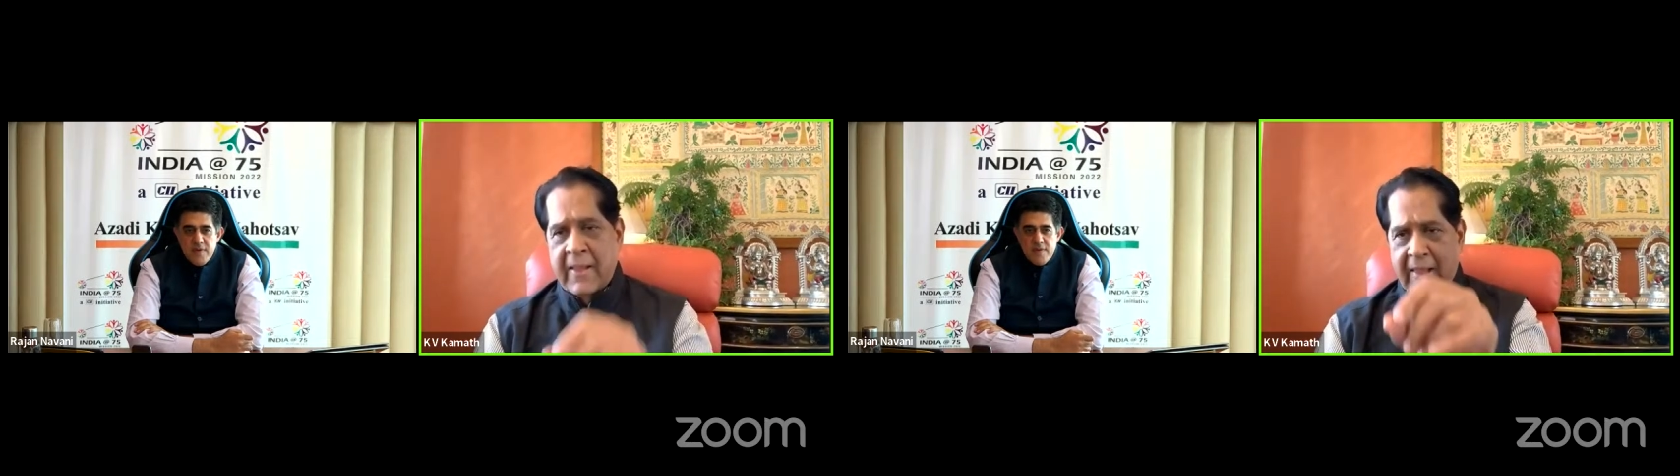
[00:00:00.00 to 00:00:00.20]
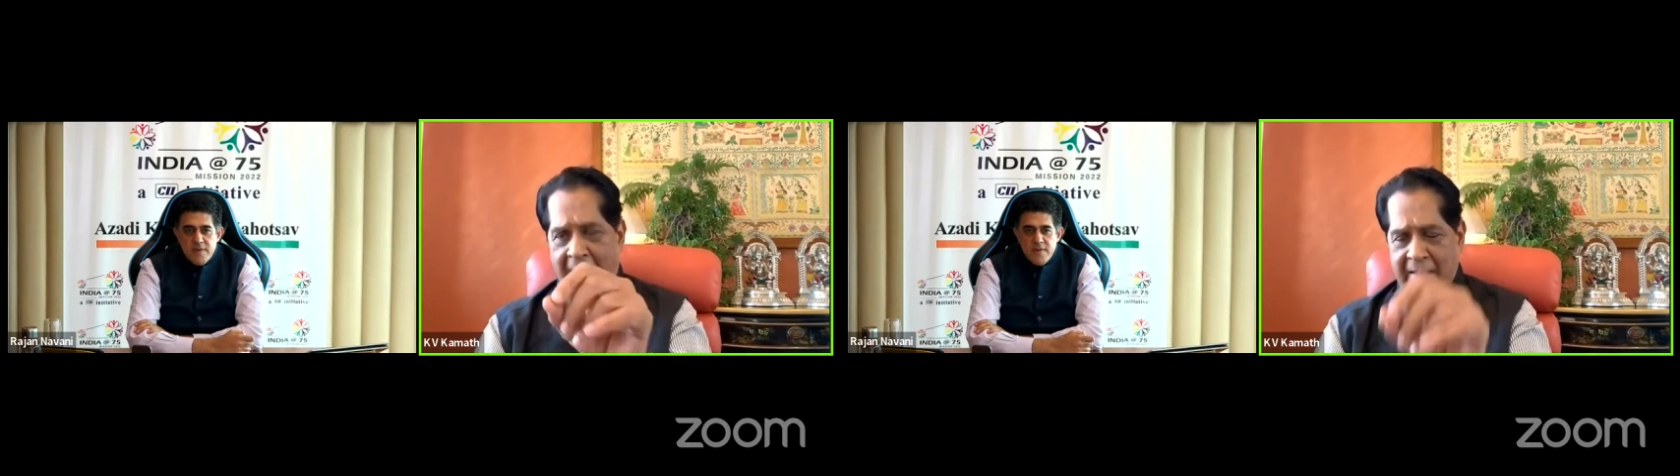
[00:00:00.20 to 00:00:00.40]

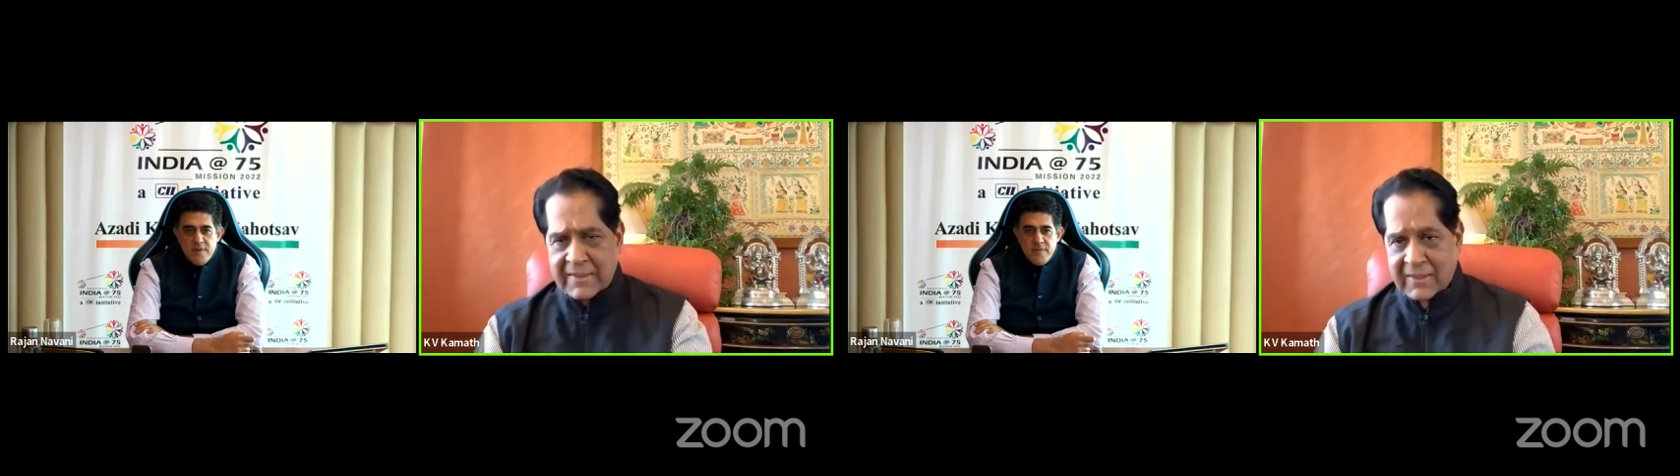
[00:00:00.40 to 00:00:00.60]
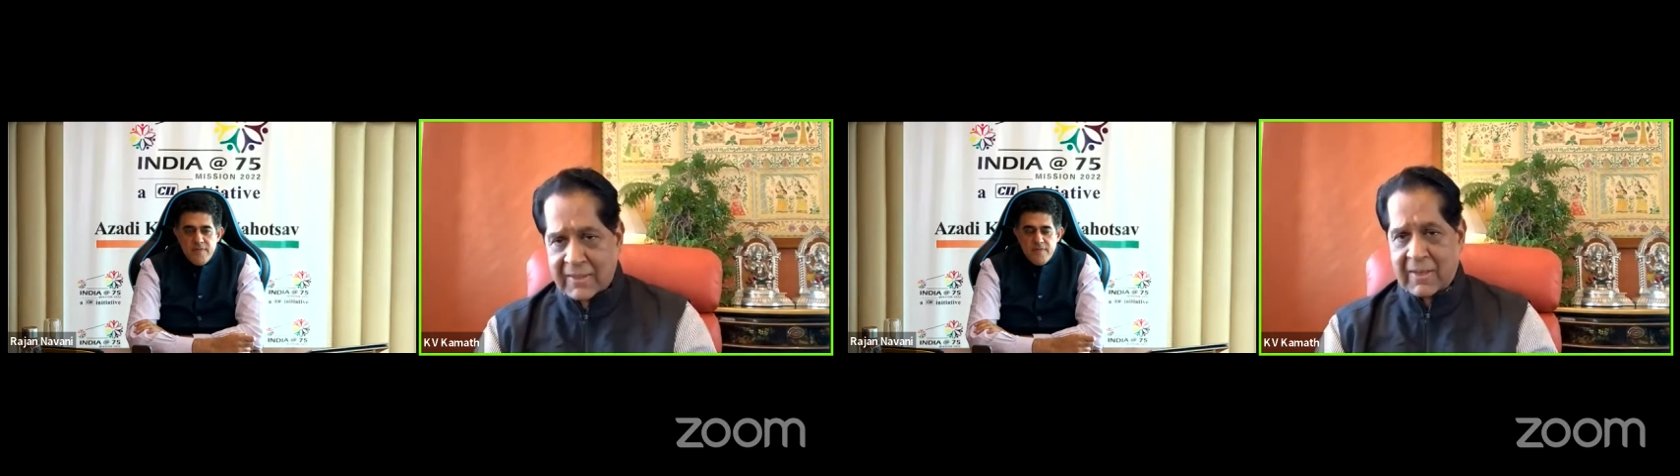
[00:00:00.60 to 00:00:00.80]
I'll
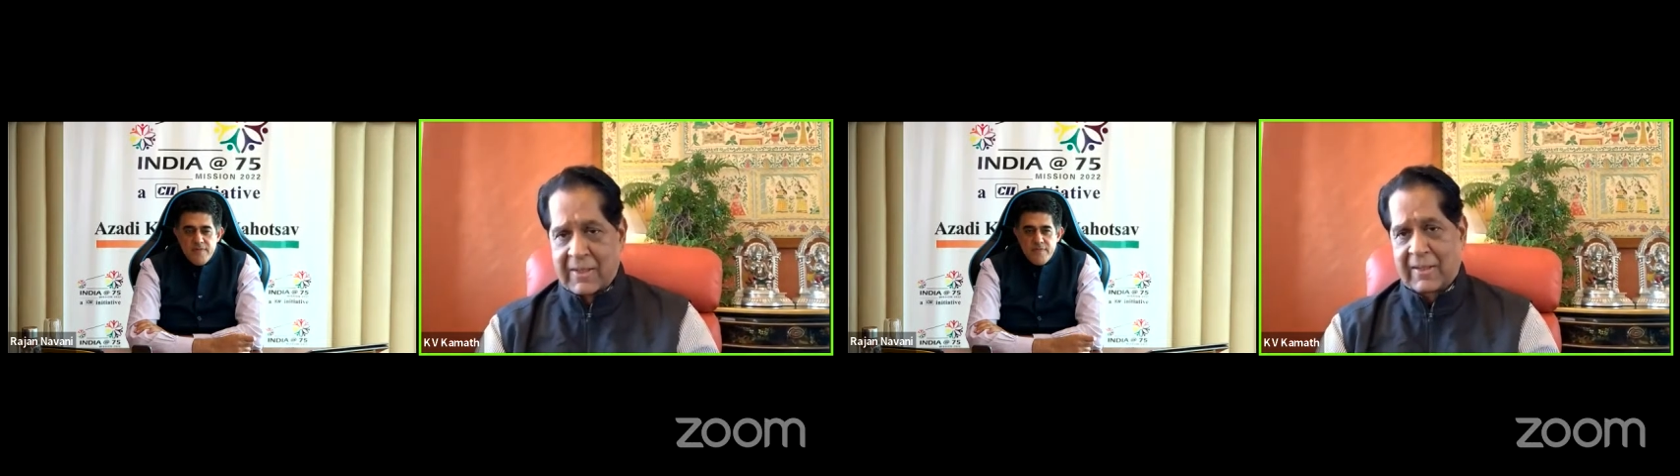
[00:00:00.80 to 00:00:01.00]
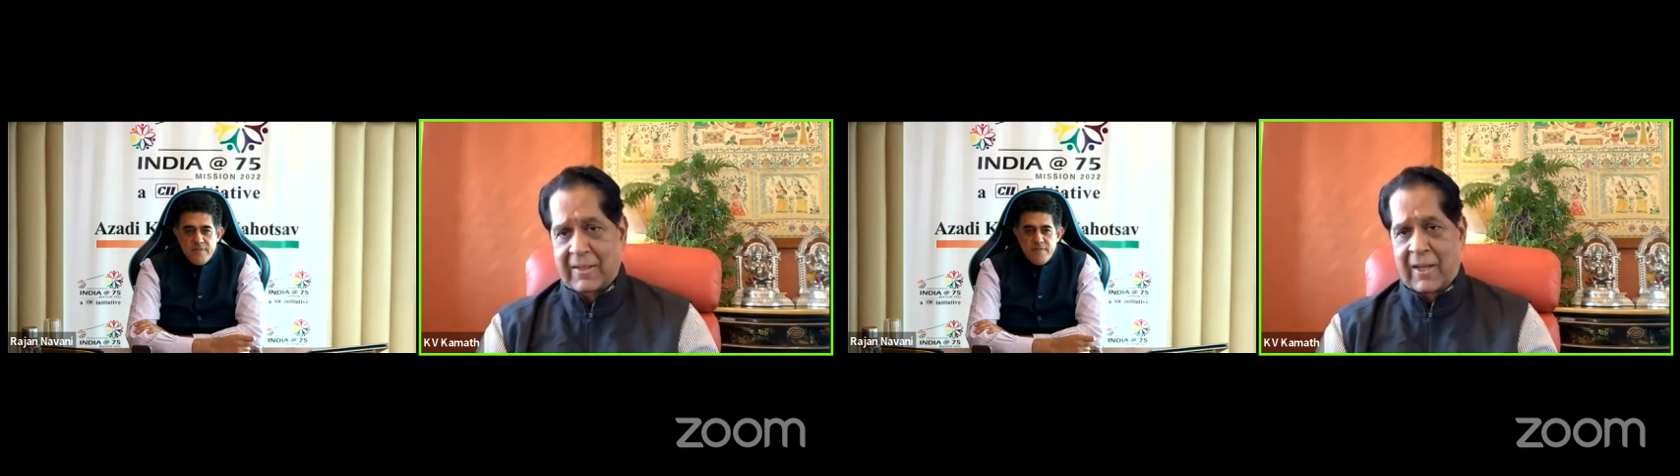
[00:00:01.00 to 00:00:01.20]
just give a
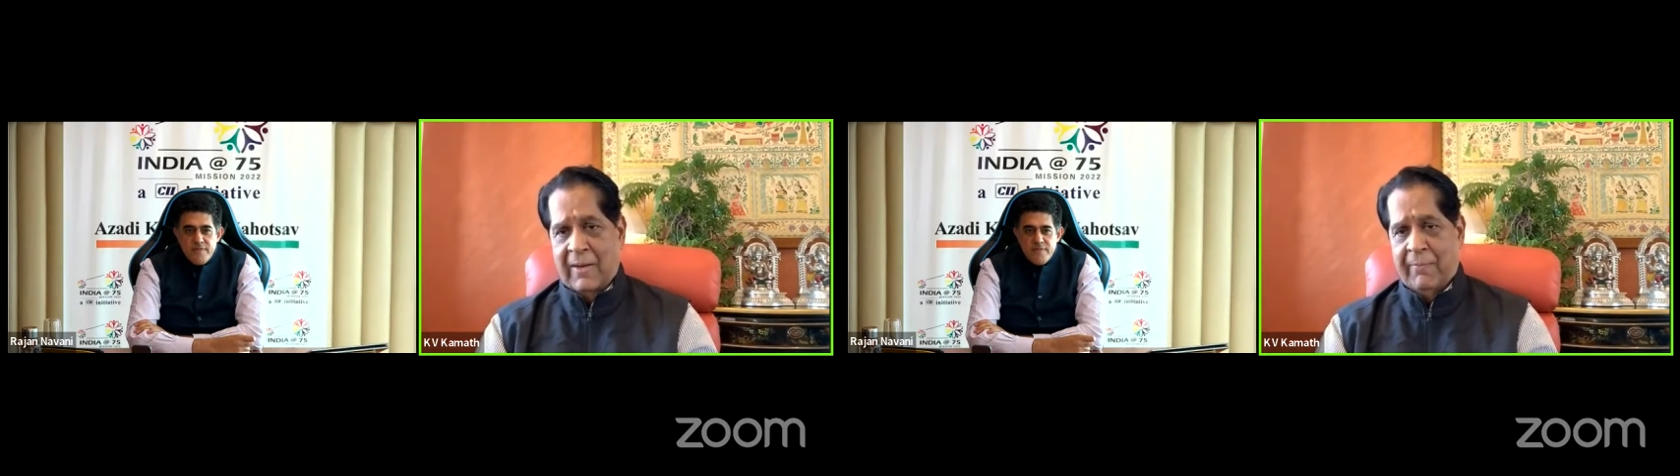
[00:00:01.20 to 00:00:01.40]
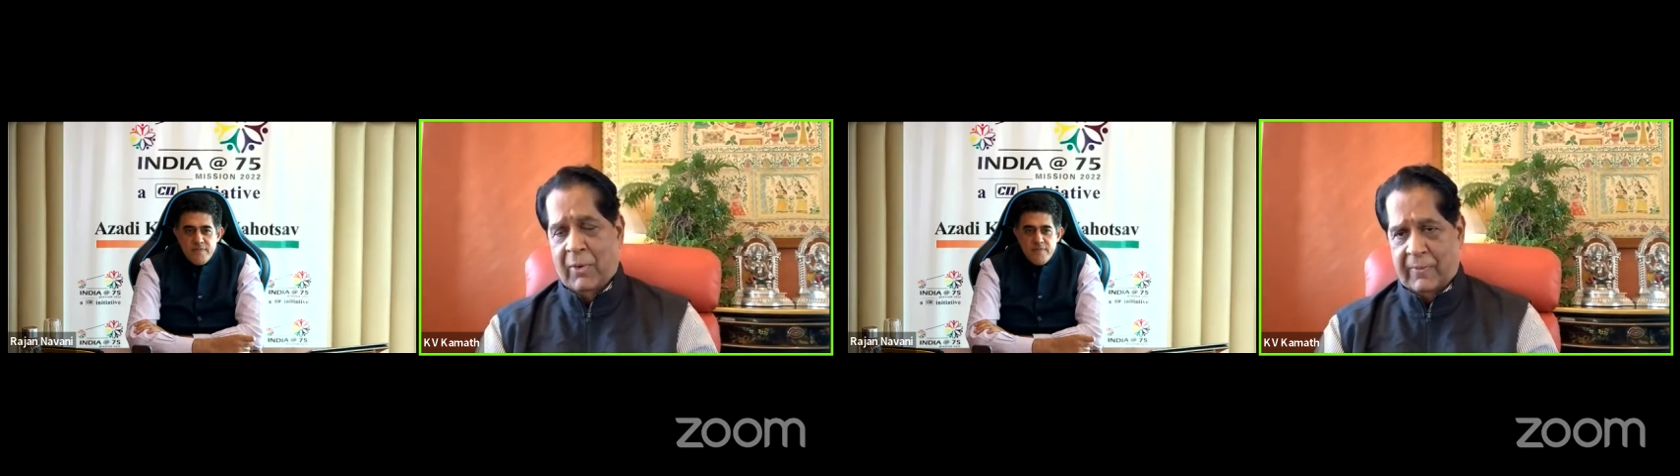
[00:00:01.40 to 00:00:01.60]
data
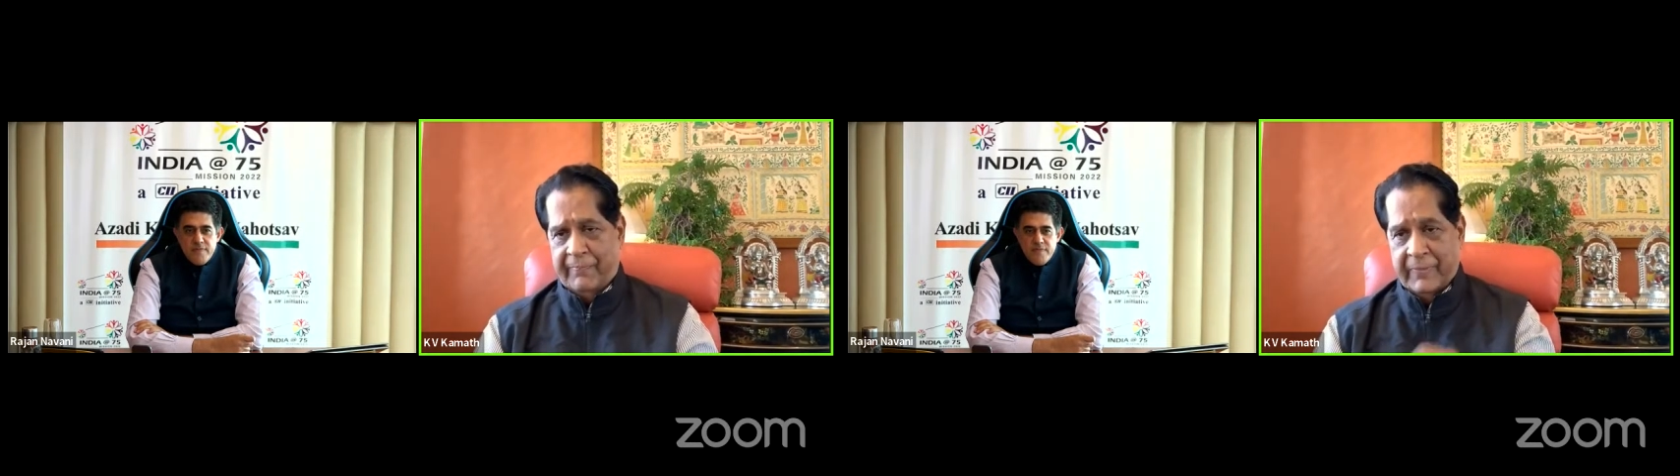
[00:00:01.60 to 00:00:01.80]
input.